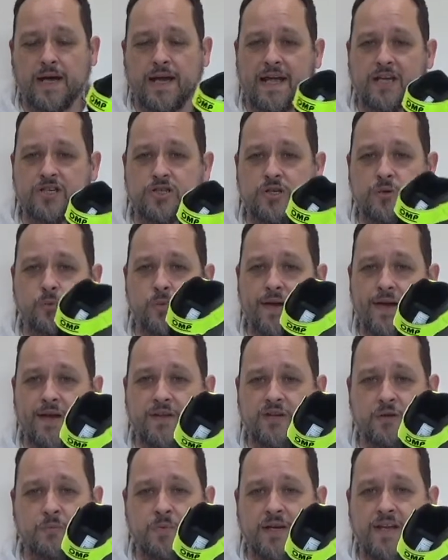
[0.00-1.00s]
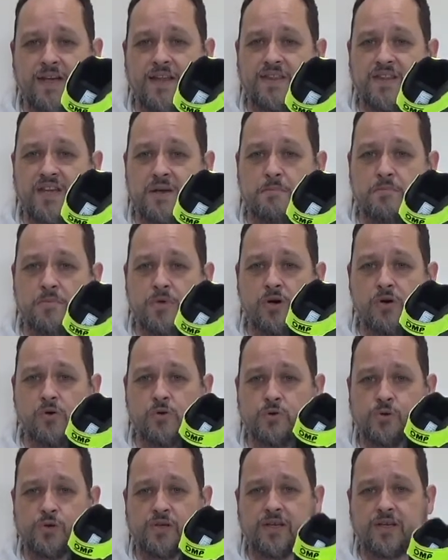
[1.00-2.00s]
as you wear them again they
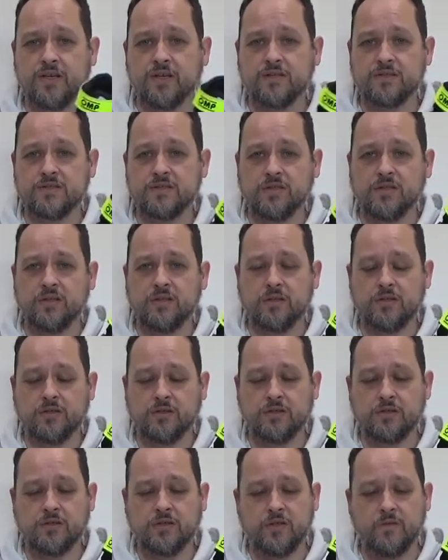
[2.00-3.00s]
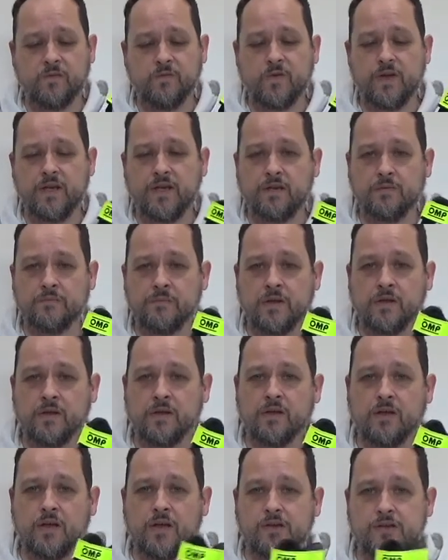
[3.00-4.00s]
mould into your feet,
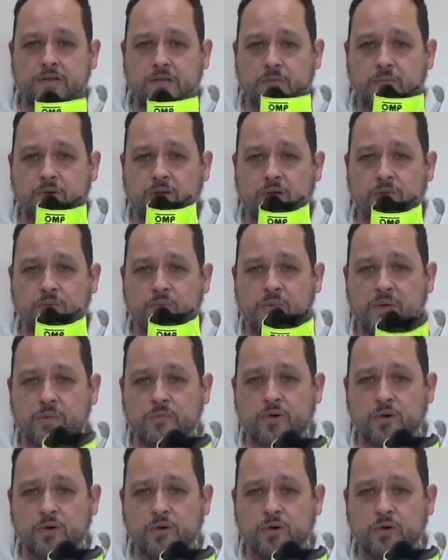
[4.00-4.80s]
and so they become a bit more